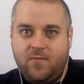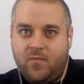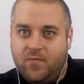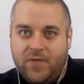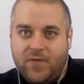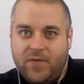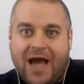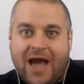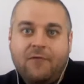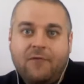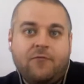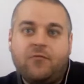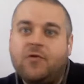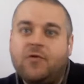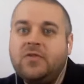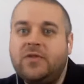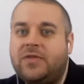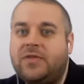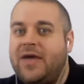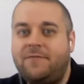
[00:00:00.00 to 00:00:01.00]
how
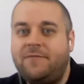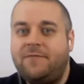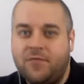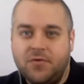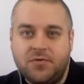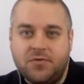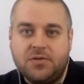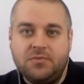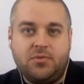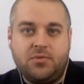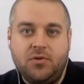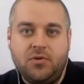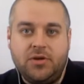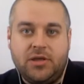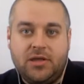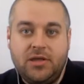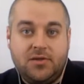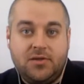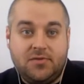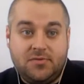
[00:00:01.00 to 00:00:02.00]
friendly that first
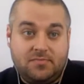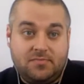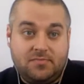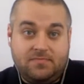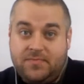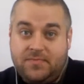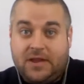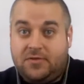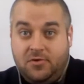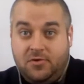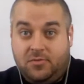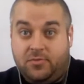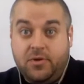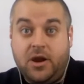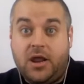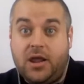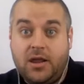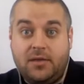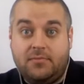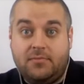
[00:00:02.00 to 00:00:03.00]
employee is, that's your
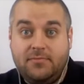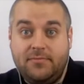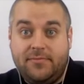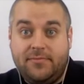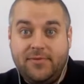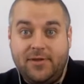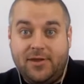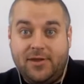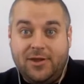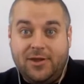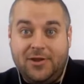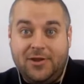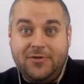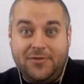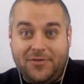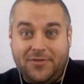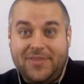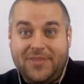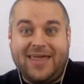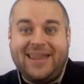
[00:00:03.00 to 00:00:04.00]
brand.
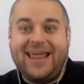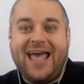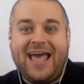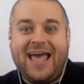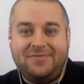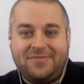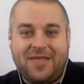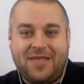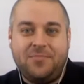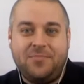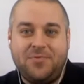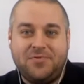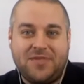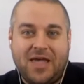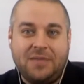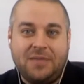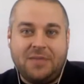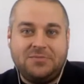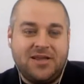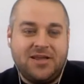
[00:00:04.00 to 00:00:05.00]
That has that
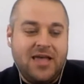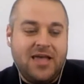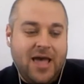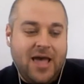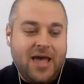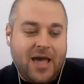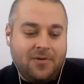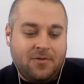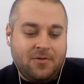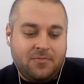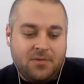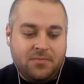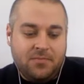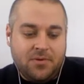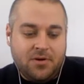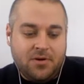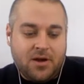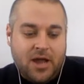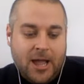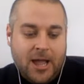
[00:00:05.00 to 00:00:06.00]
perception. I
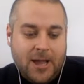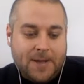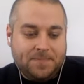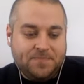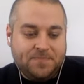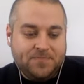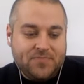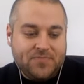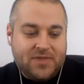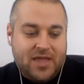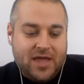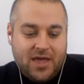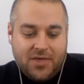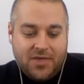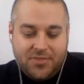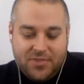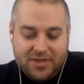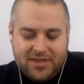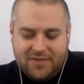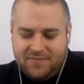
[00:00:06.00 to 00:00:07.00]
remember, I
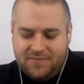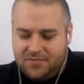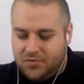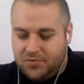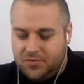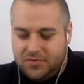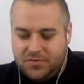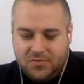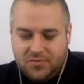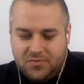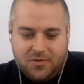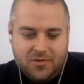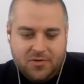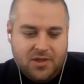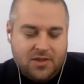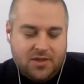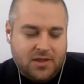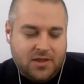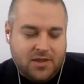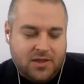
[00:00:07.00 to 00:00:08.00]
think I even told this story
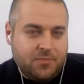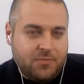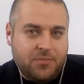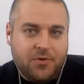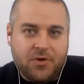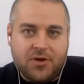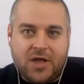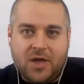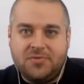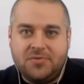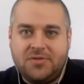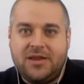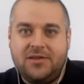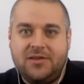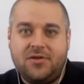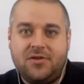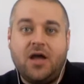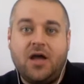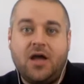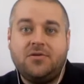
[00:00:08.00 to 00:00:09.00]
in the book. I was at a
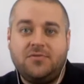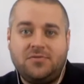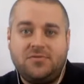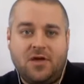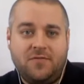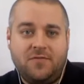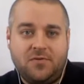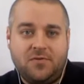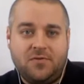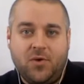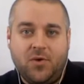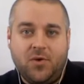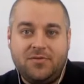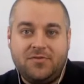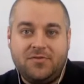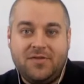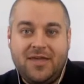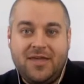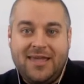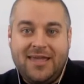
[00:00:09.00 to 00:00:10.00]
doctor's office
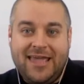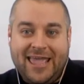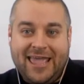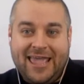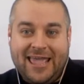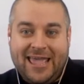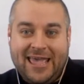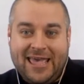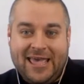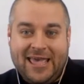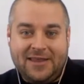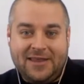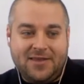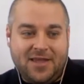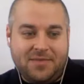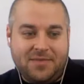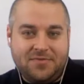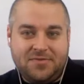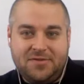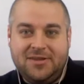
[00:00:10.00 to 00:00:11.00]
once, and
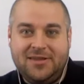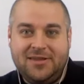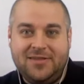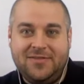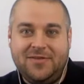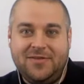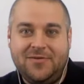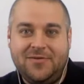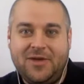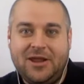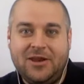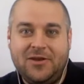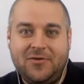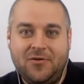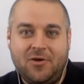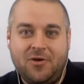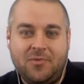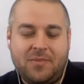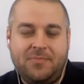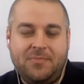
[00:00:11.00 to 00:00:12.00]
I'm sitting in the waiting
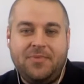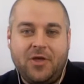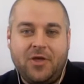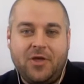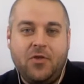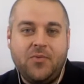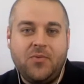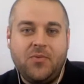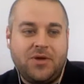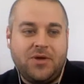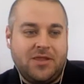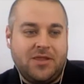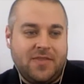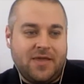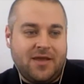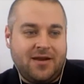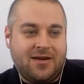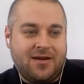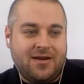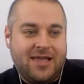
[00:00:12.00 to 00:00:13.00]
room, and I'm the only one in
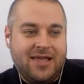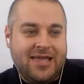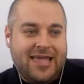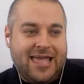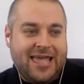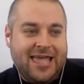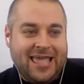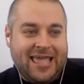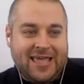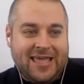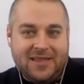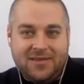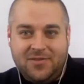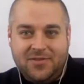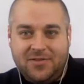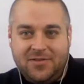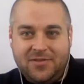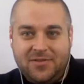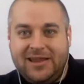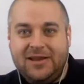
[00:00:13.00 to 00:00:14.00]
there, and
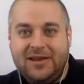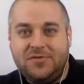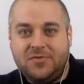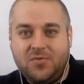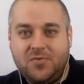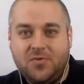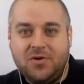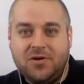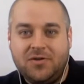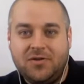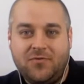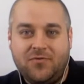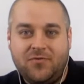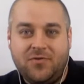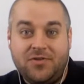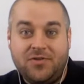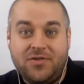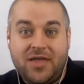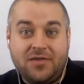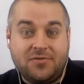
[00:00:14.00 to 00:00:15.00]
the ladies working the
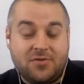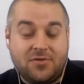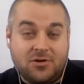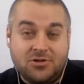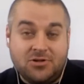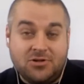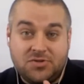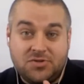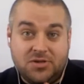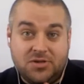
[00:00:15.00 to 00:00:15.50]
front desk are just